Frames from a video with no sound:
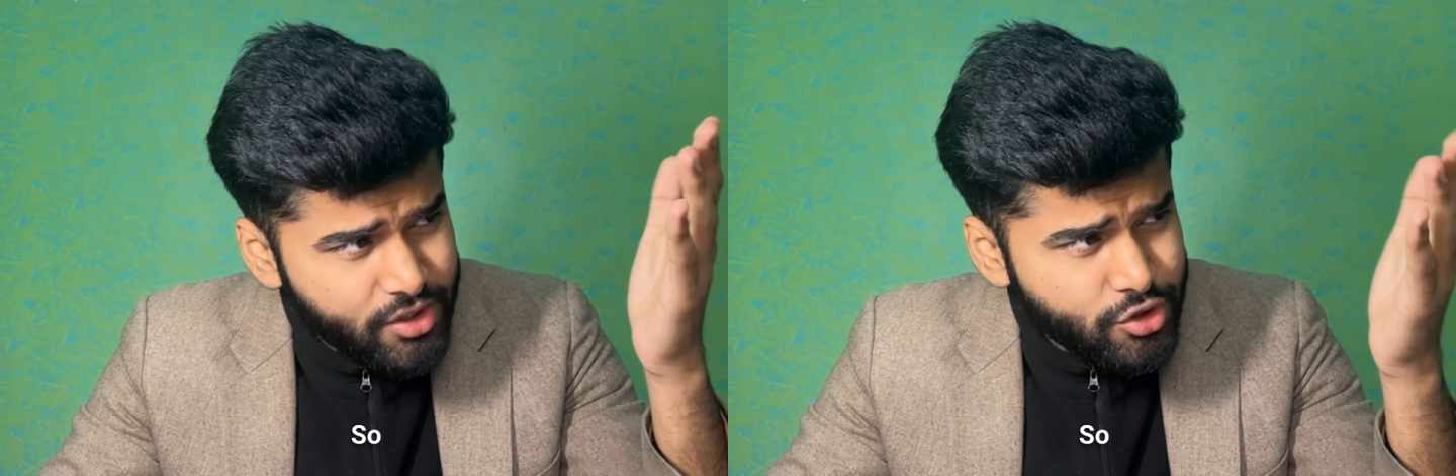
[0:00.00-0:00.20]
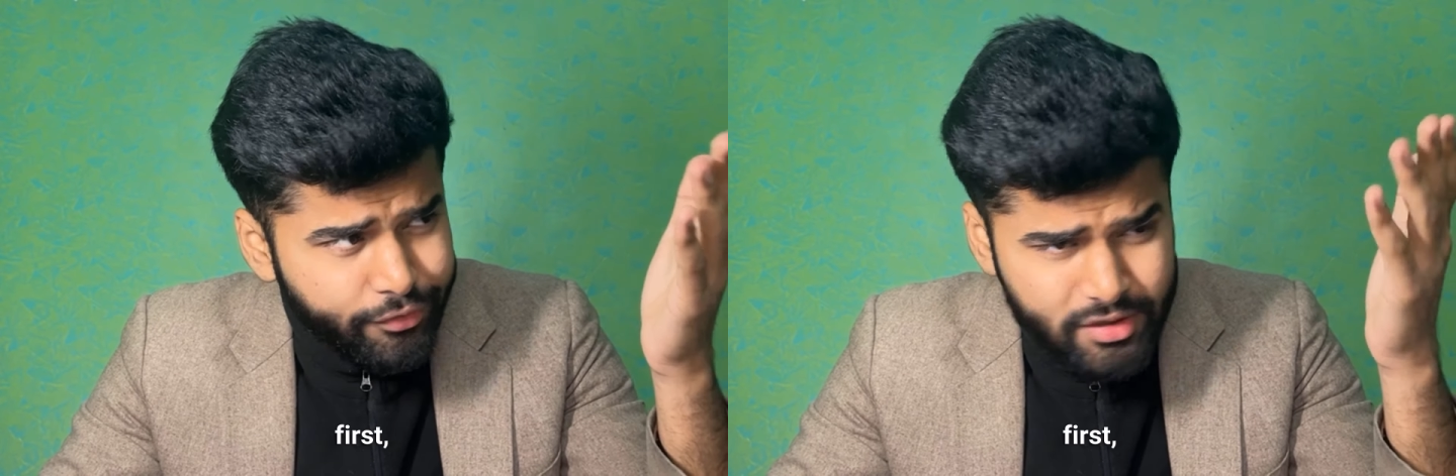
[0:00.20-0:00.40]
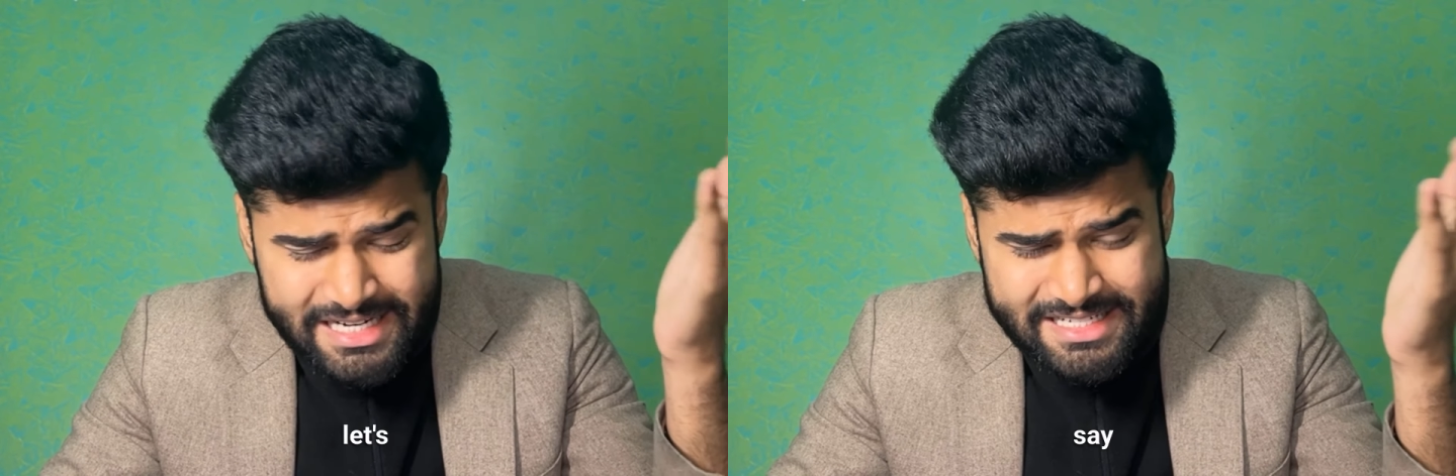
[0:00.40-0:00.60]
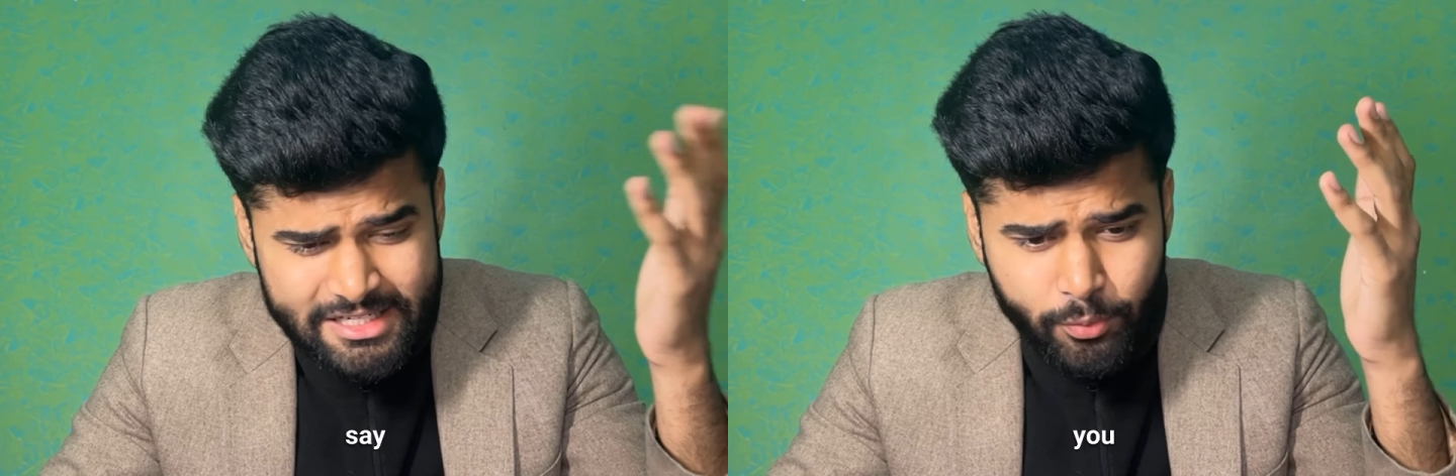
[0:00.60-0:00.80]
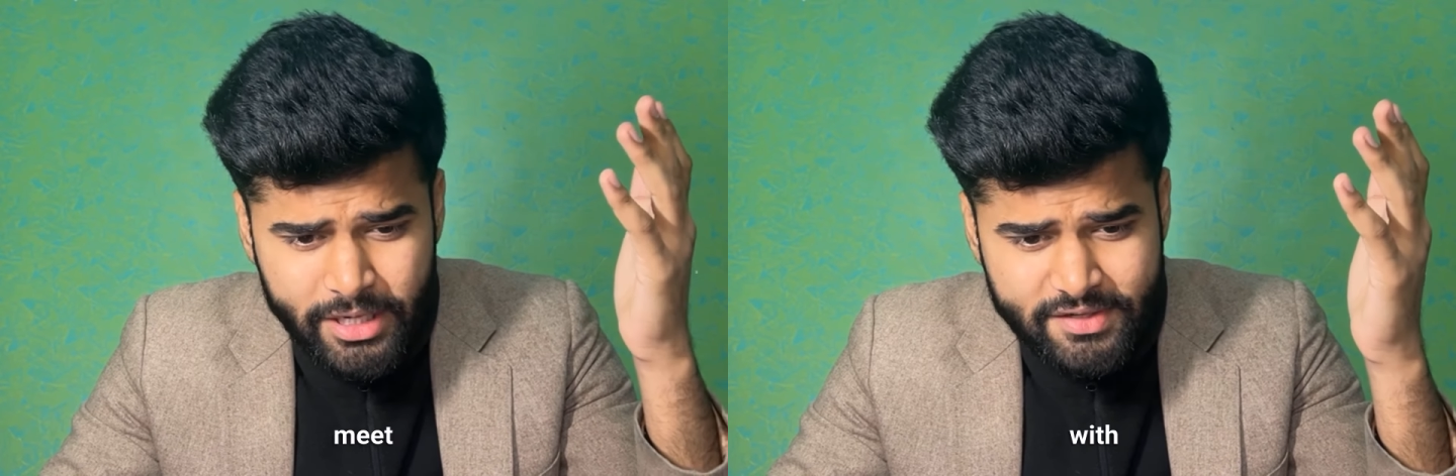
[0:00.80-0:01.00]
So first, let's say
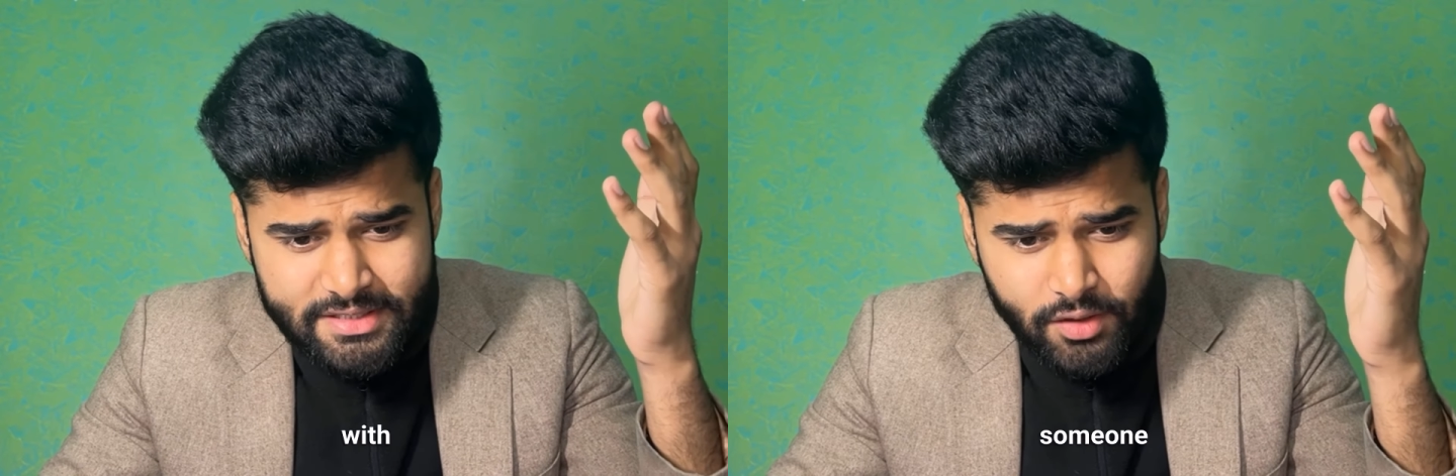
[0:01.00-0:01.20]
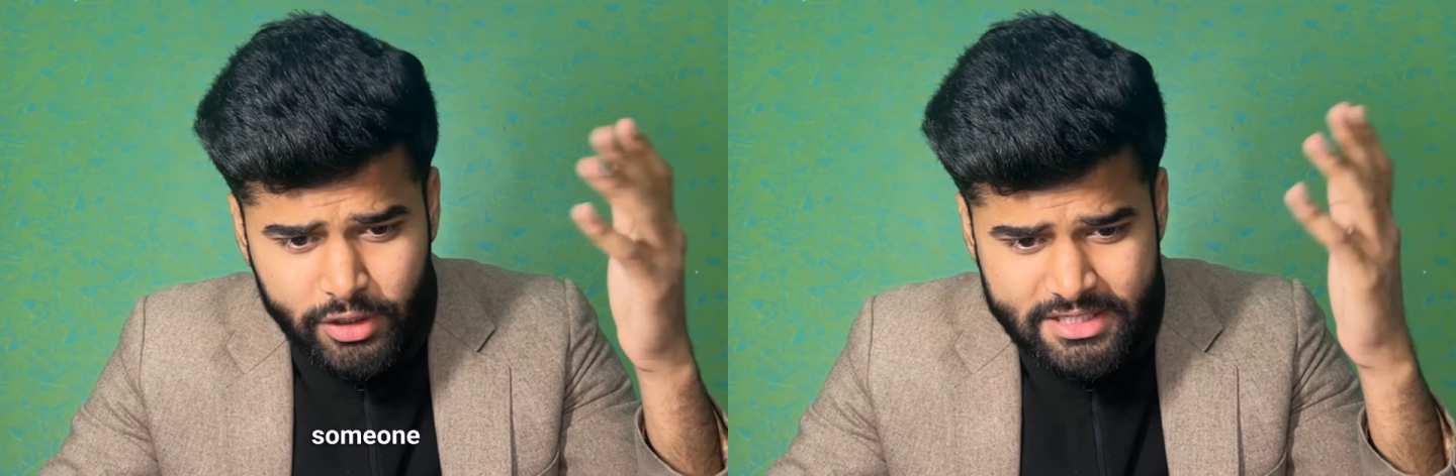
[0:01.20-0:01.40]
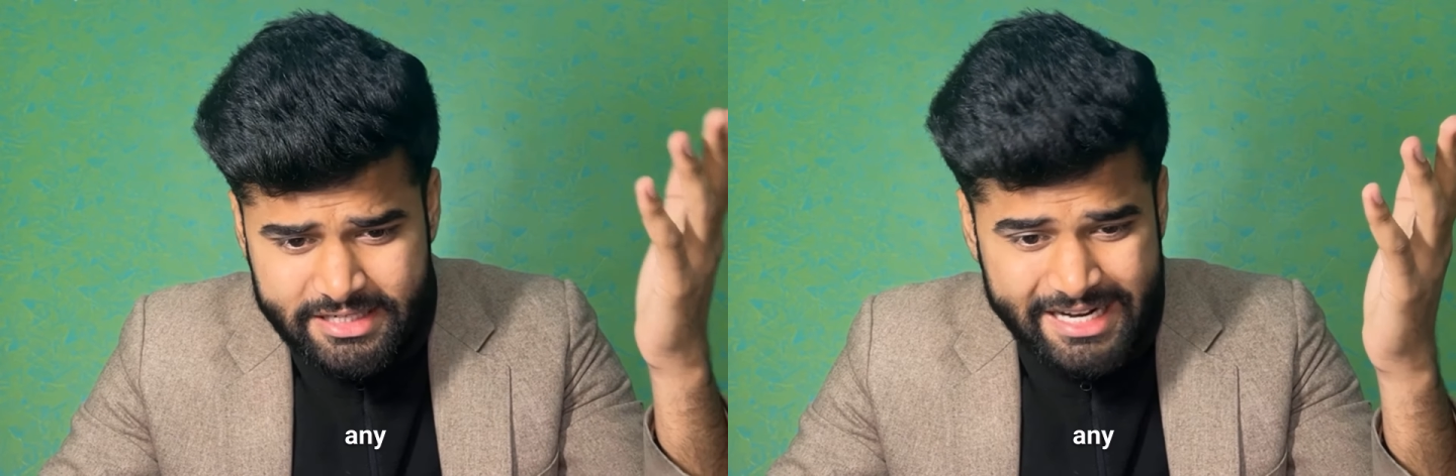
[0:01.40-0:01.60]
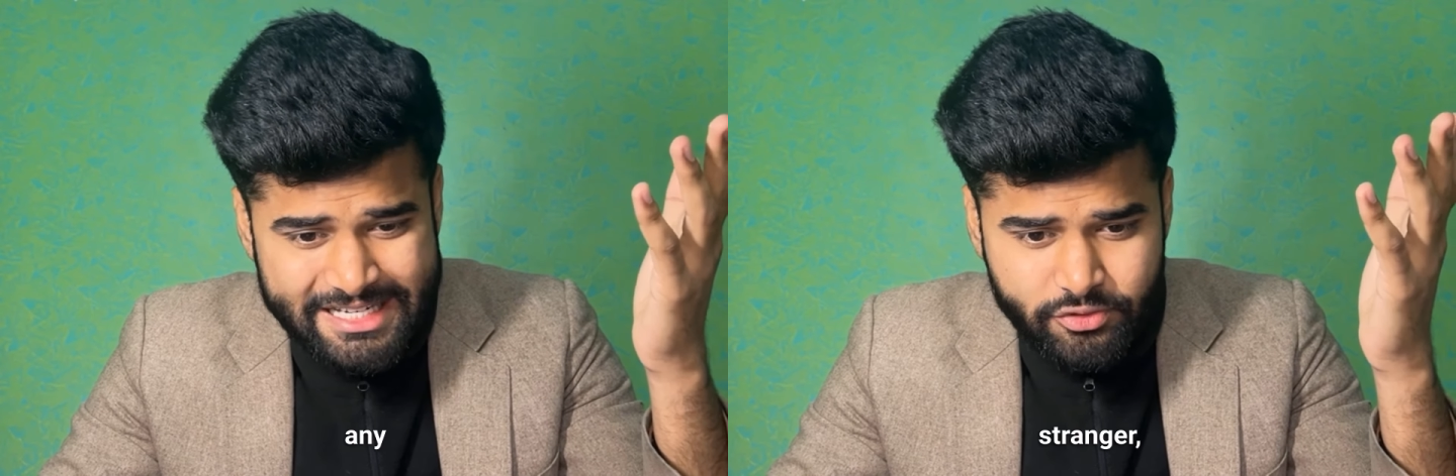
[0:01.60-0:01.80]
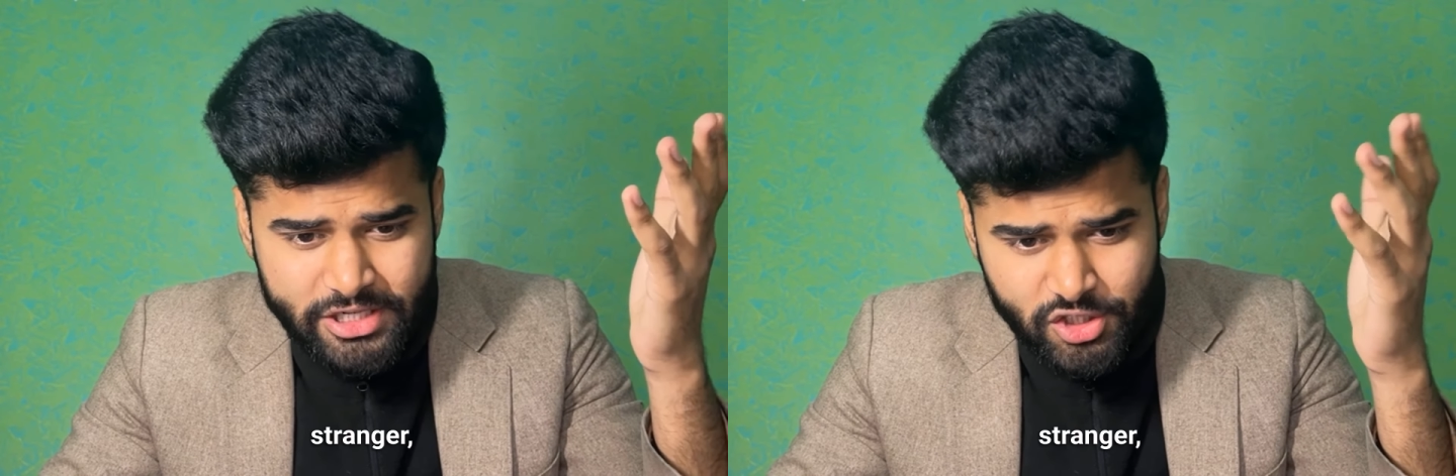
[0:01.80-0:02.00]
you meet with someone, any
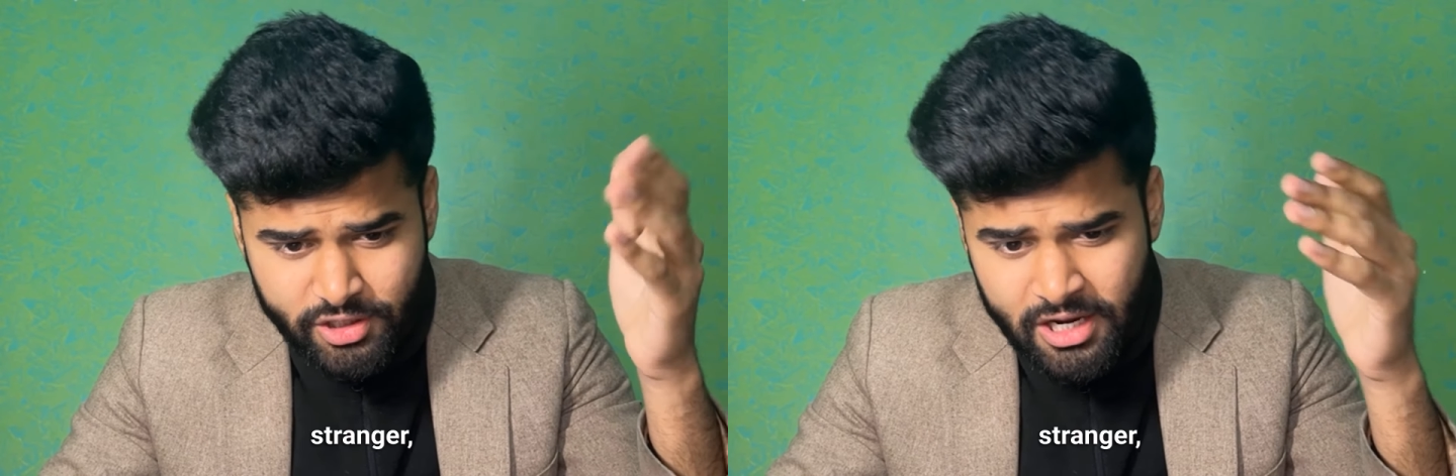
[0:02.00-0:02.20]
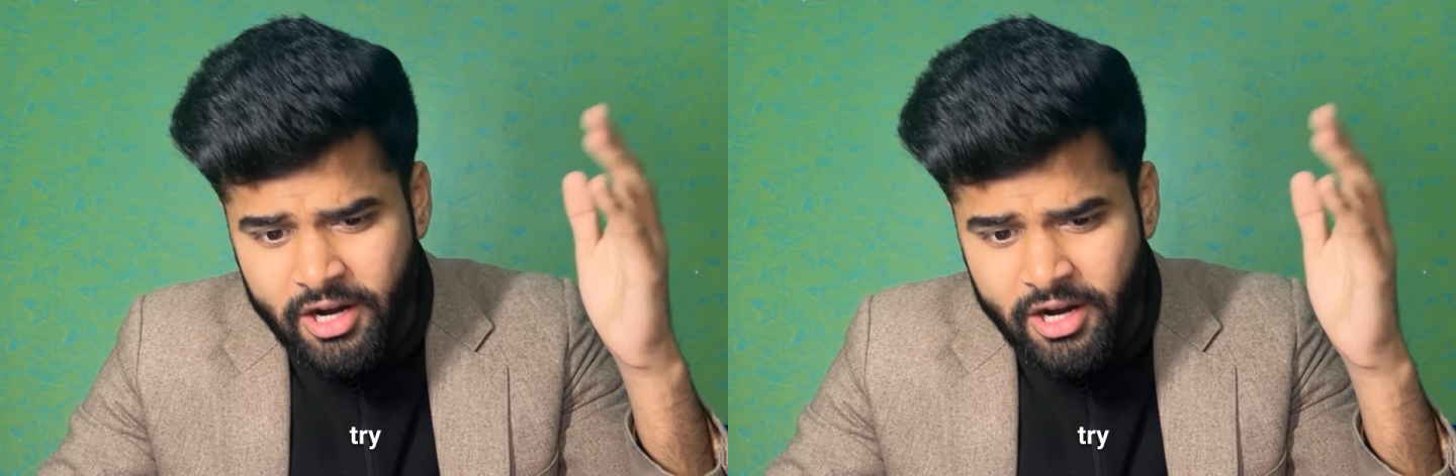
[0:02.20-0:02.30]
stranger,